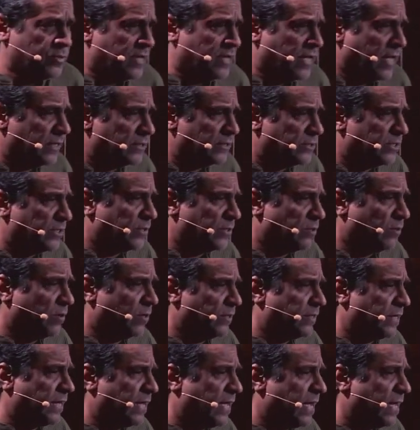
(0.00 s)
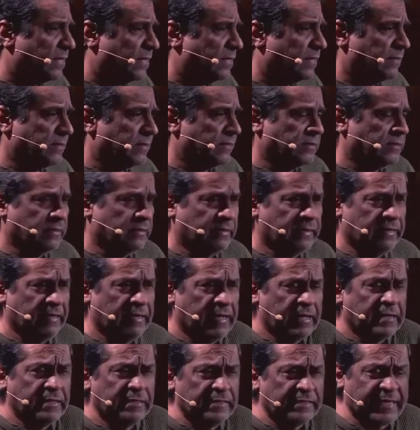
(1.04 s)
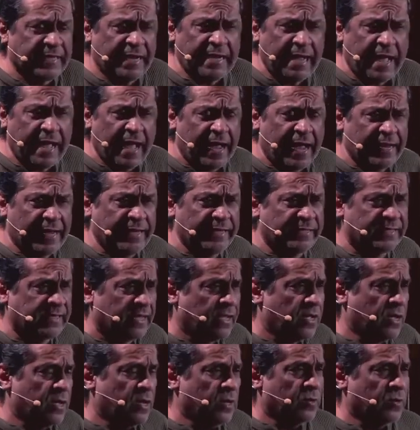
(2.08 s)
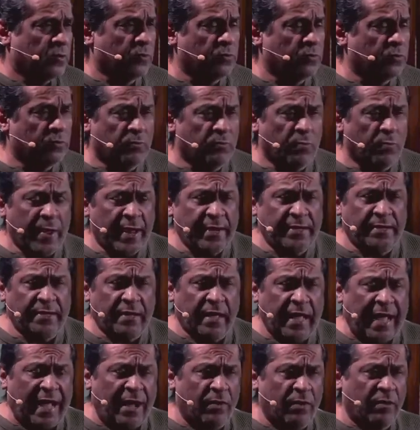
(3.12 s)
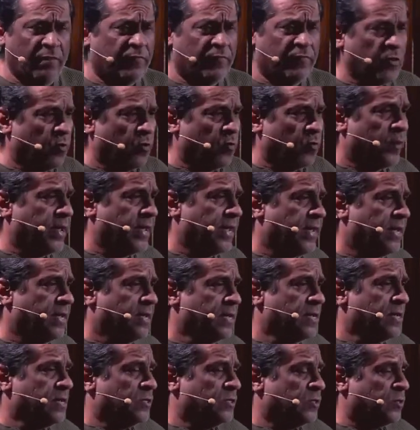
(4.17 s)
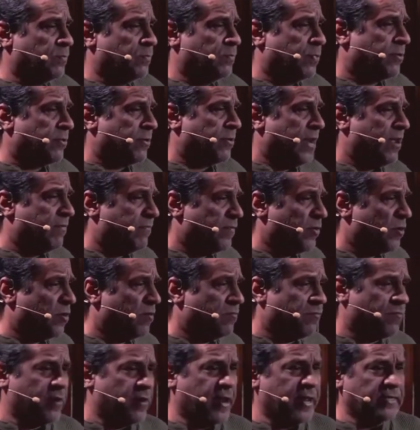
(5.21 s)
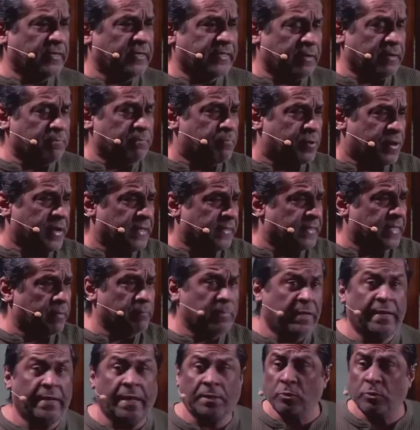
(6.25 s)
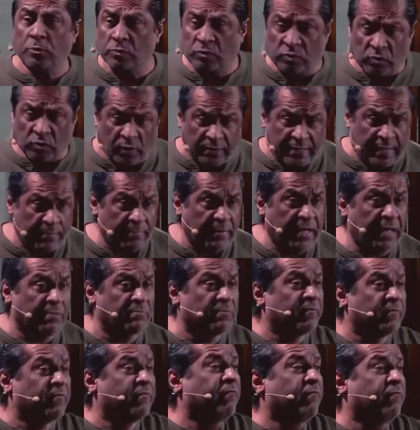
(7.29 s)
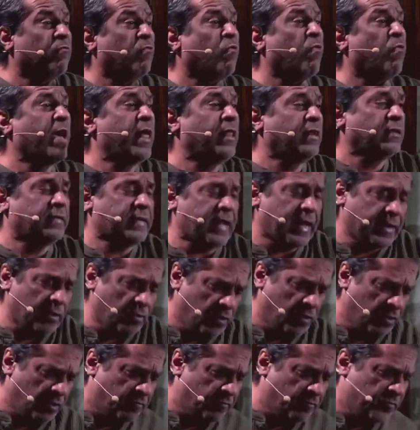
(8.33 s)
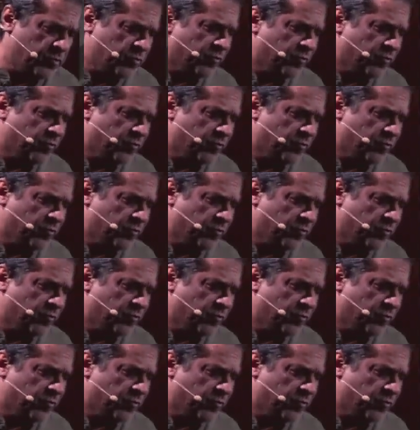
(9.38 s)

culture, all the girls and guys who went out of your way to pray for your friends and bring them in, and you saw them come. Well done, all of you.